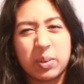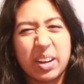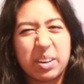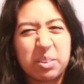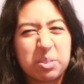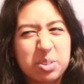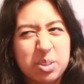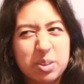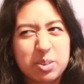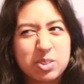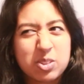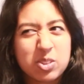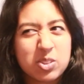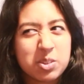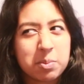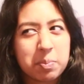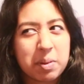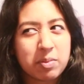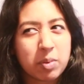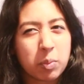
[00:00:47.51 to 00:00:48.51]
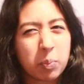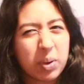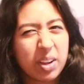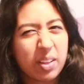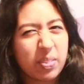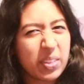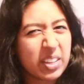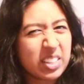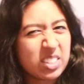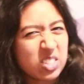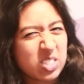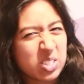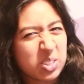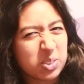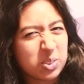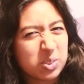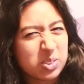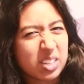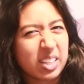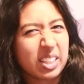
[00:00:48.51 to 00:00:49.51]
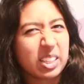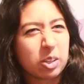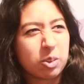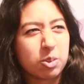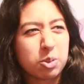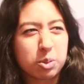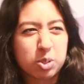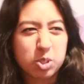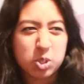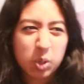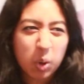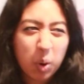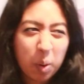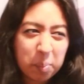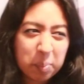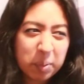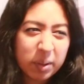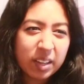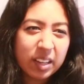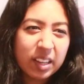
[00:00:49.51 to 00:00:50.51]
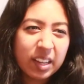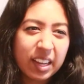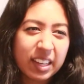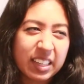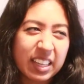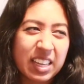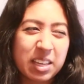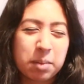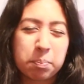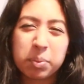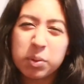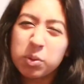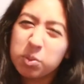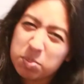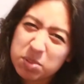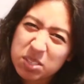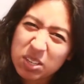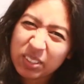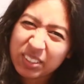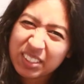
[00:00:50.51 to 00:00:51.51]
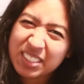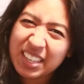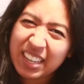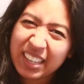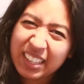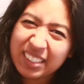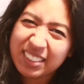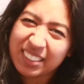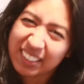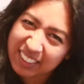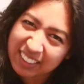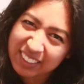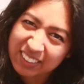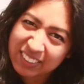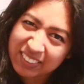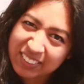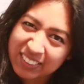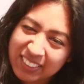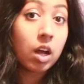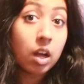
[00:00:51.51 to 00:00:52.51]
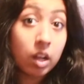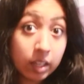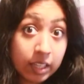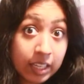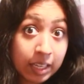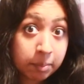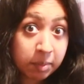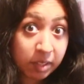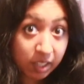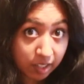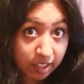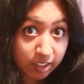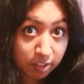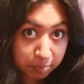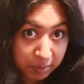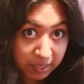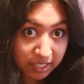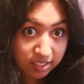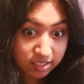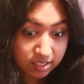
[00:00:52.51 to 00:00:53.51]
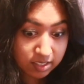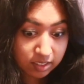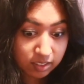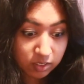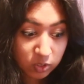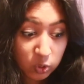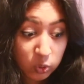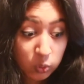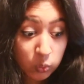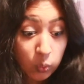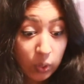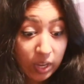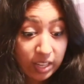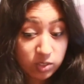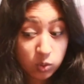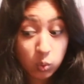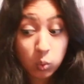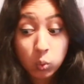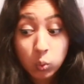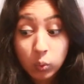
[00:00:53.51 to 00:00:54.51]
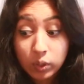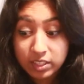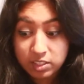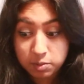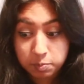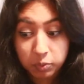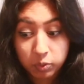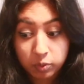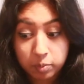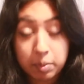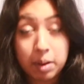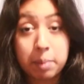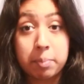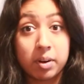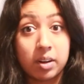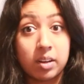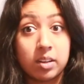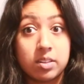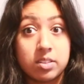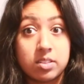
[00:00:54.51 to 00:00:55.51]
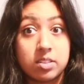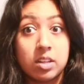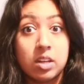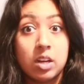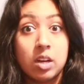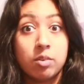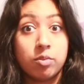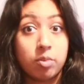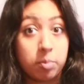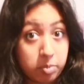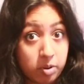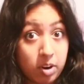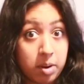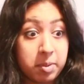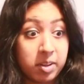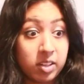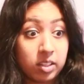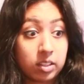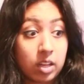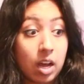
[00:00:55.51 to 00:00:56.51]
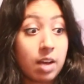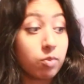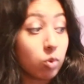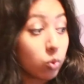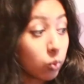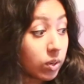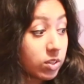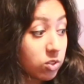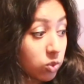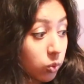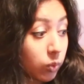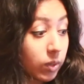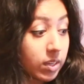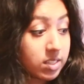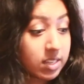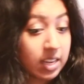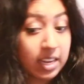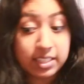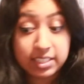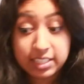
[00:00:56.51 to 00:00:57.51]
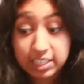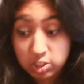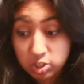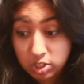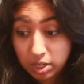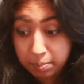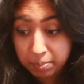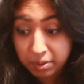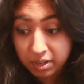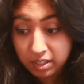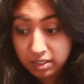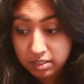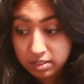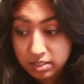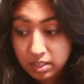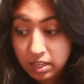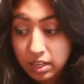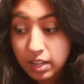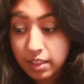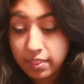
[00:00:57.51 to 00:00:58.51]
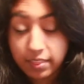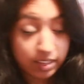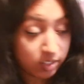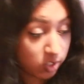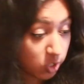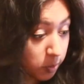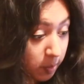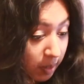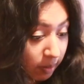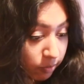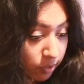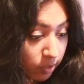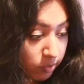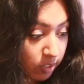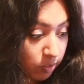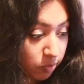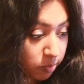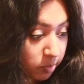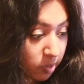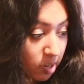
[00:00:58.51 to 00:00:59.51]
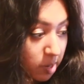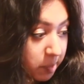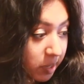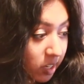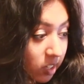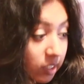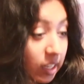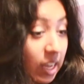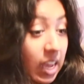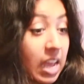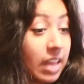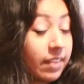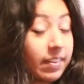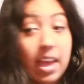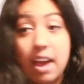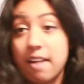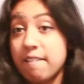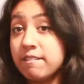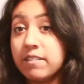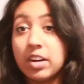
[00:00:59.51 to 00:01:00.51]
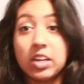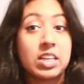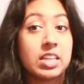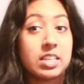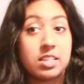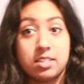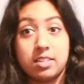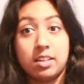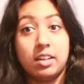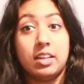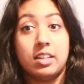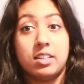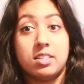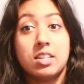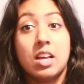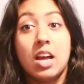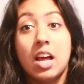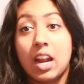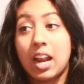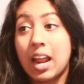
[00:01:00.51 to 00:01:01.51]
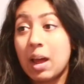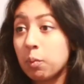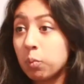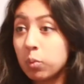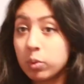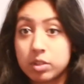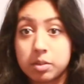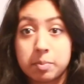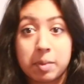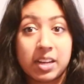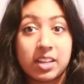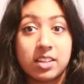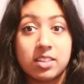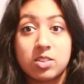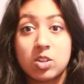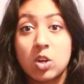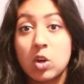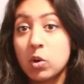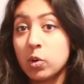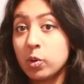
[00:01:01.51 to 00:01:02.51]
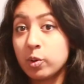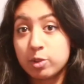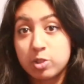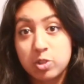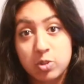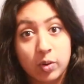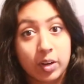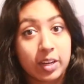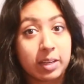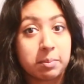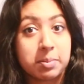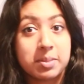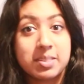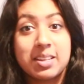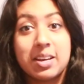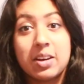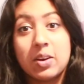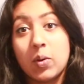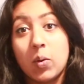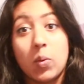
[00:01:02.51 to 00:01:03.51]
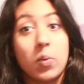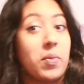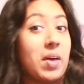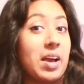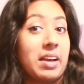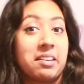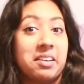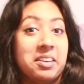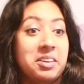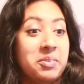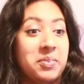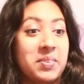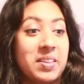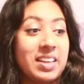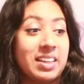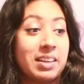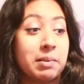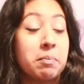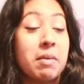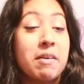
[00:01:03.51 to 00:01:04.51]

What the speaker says: And also, it's just a bit of a weird thing to do, to like go to a shop and get your boobs looked at, you know? I am the kind of person who has always bought my bras from Primark. I've always had t-shirt bras. They're £2.50 from Primark, and they have funny designs like watermelons or stripes or that kind of thing.